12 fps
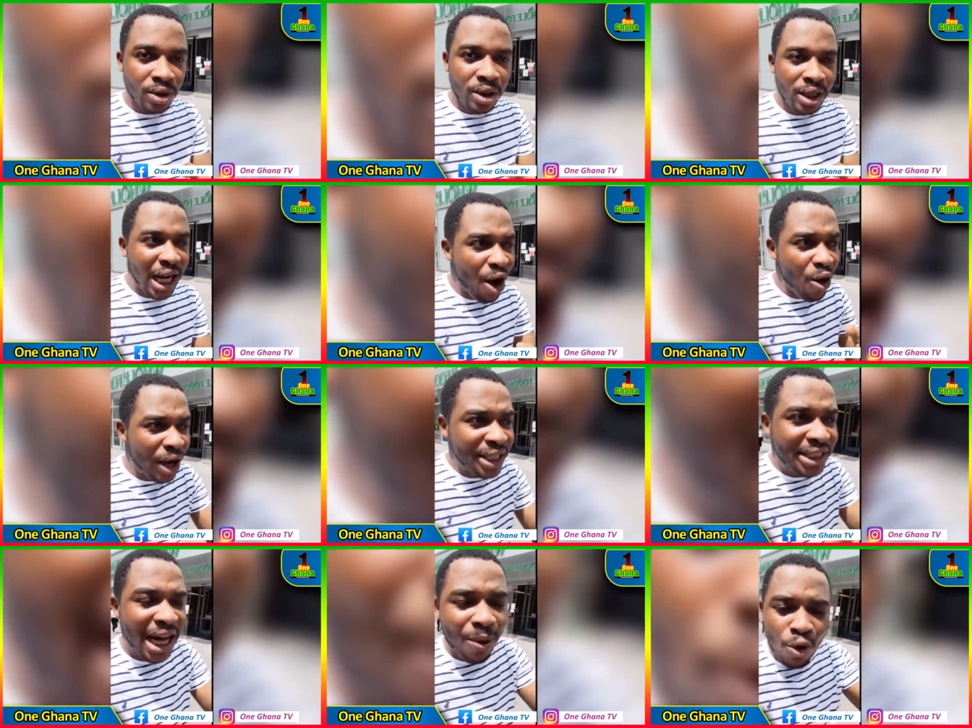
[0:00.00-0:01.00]
Now
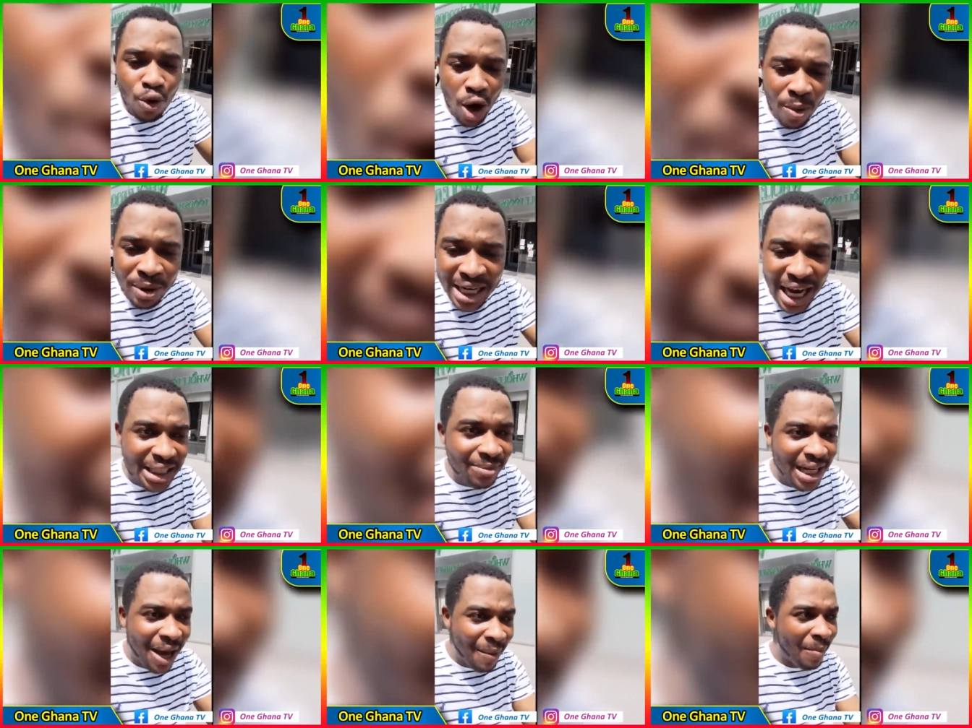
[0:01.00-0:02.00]
Wasia Mukrom Hinia
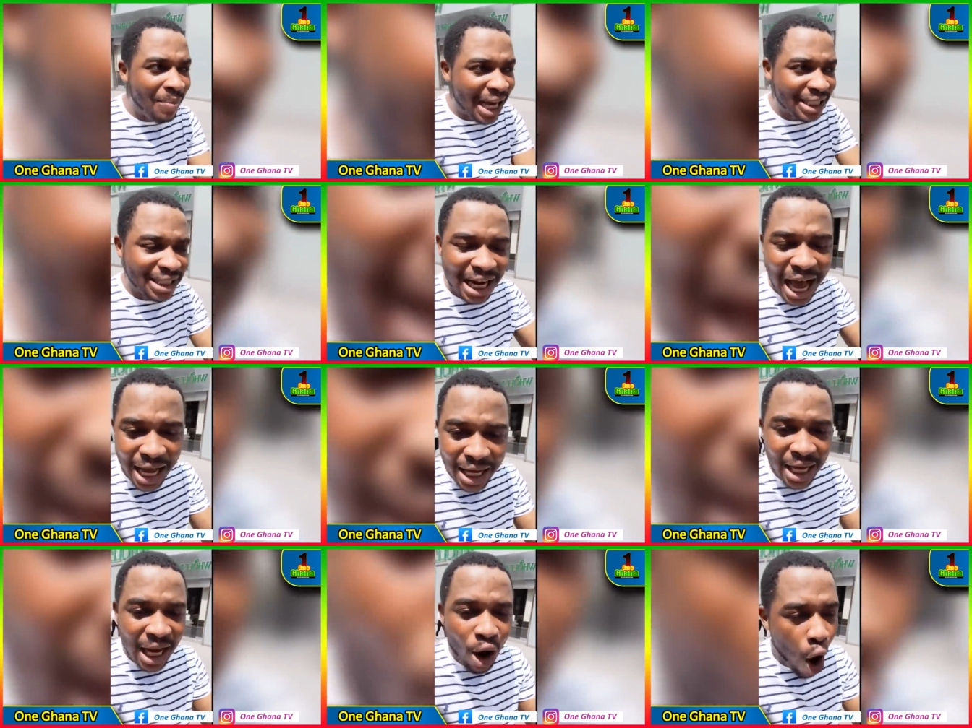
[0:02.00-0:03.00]
Jimina Mablasana.
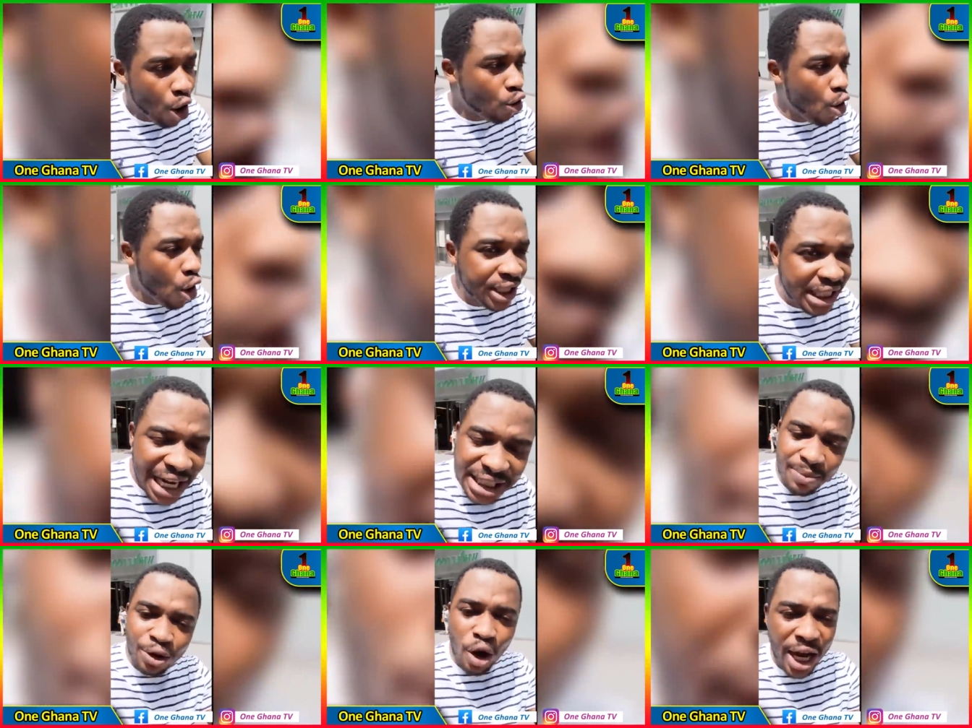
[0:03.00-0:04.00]
Ono Oja
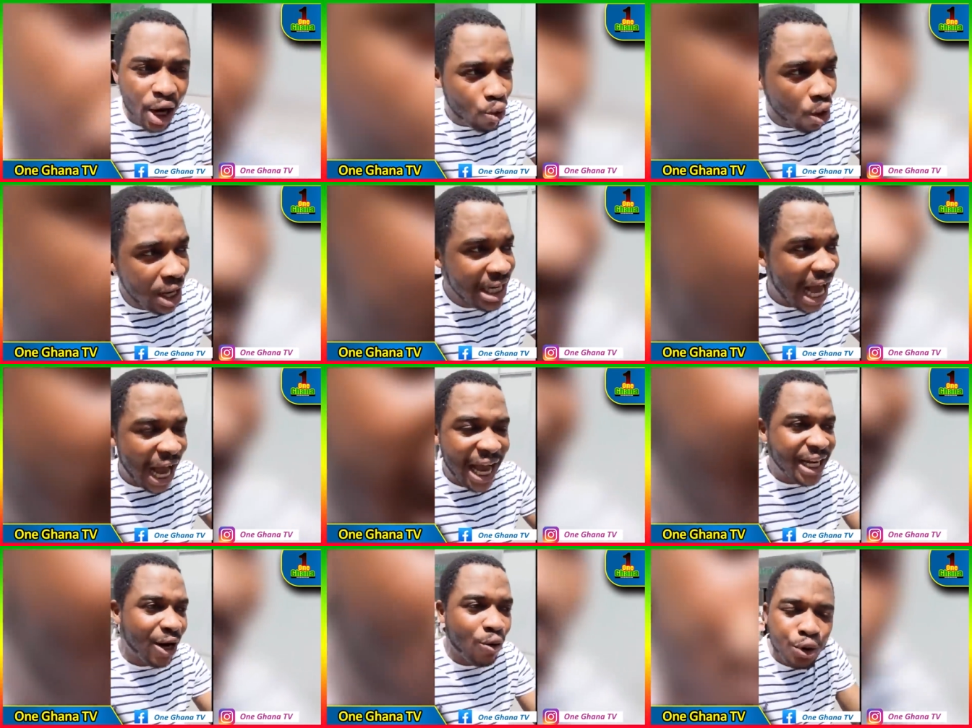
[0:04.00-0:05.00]
Jimino Yekronia.
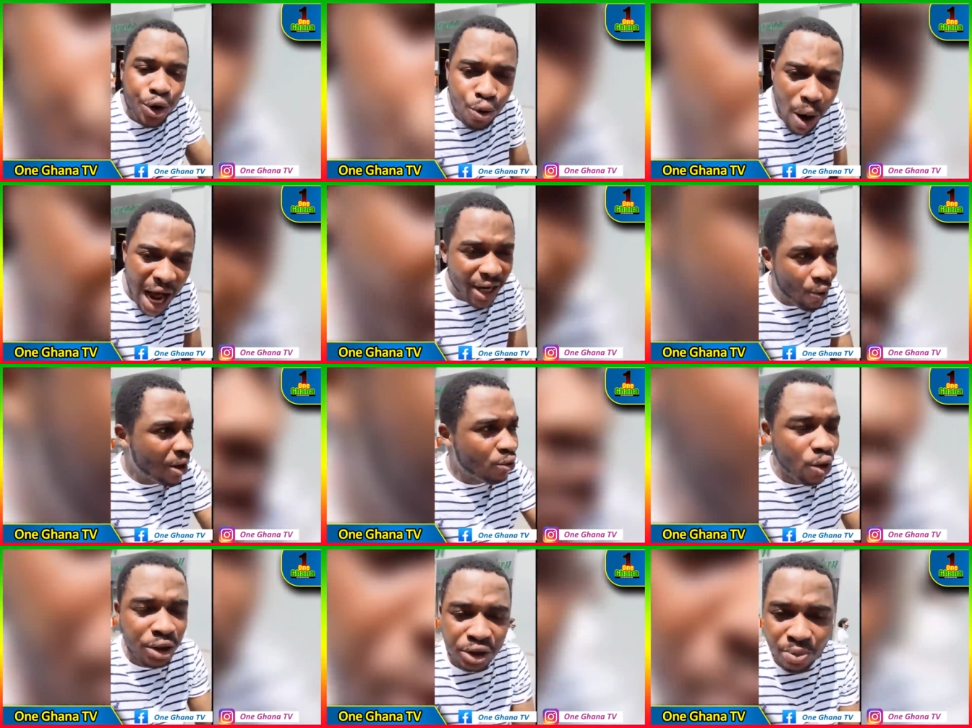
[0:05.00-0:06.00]
You are the one
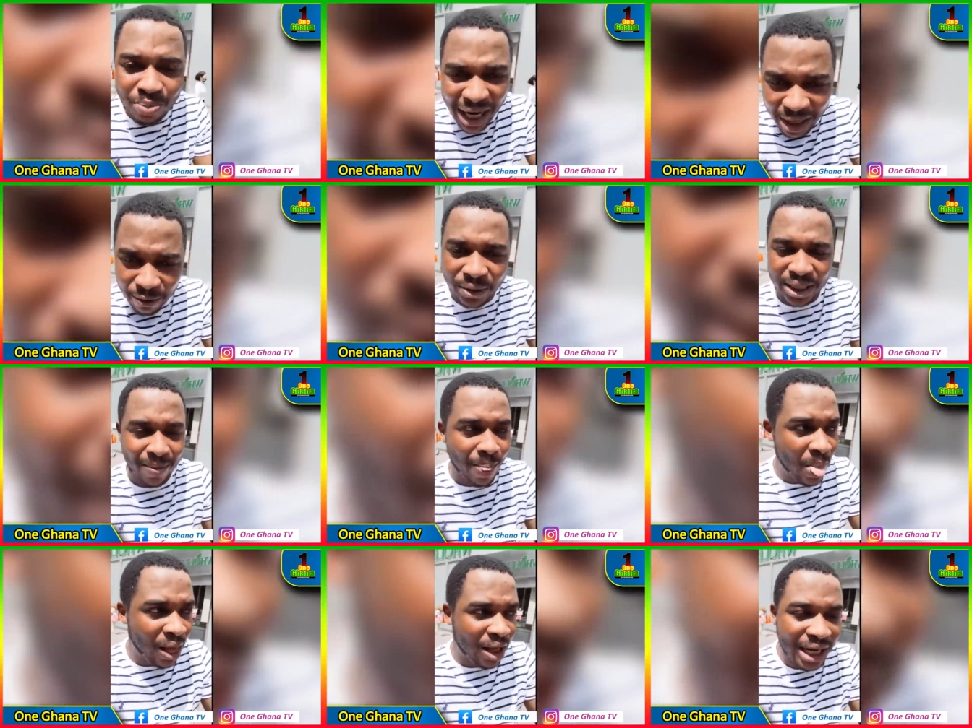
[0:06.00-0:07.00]
going to benefit.
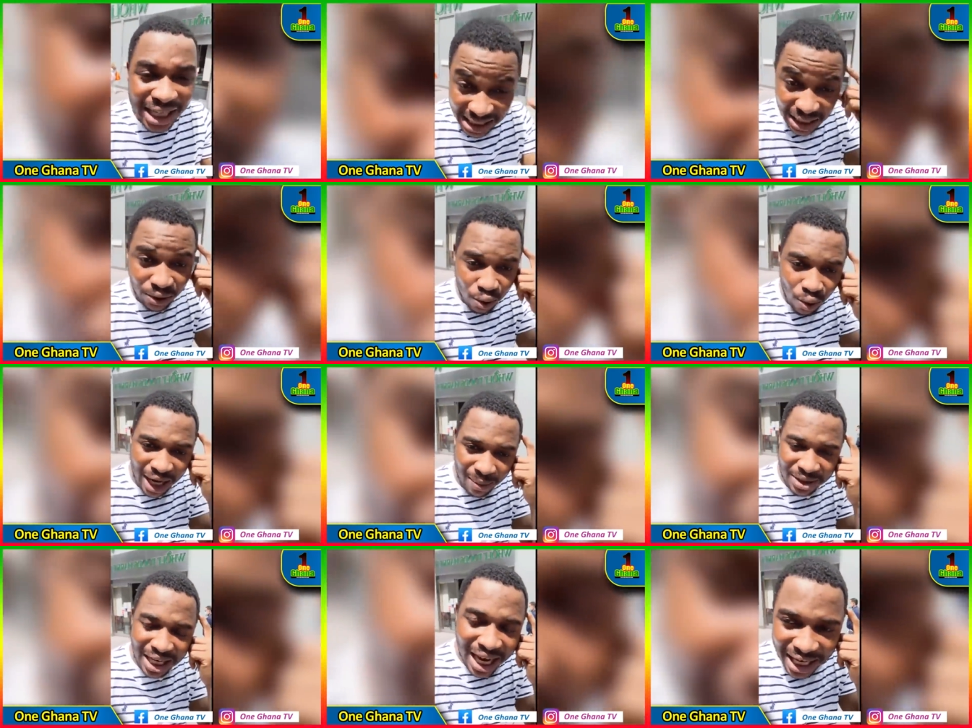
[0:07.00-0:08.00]
Listen to what I'm
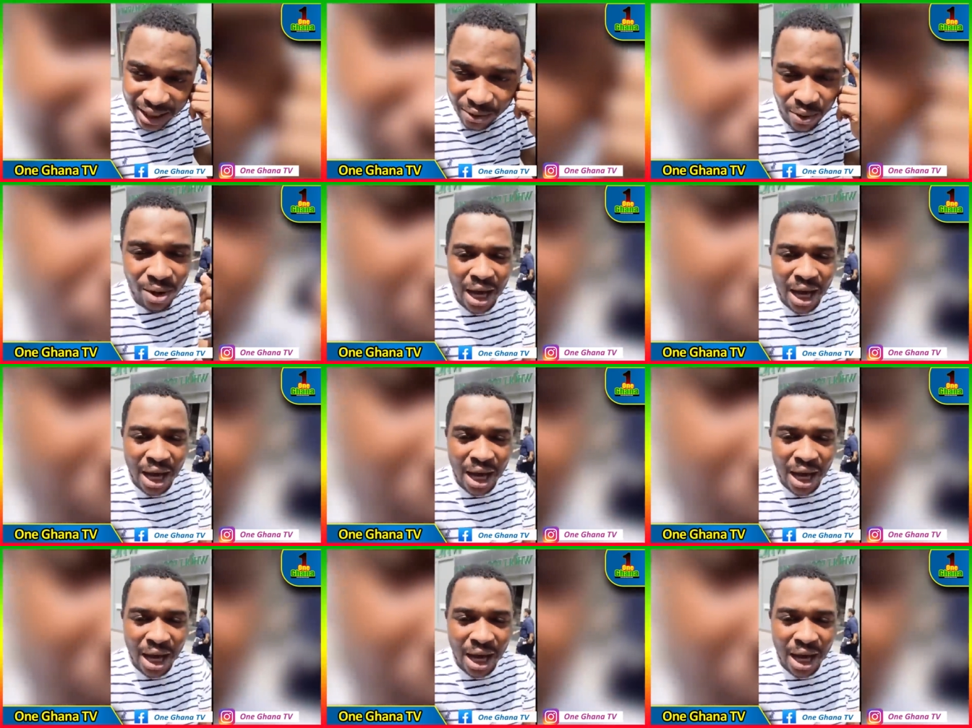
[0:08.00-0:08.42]
telling you.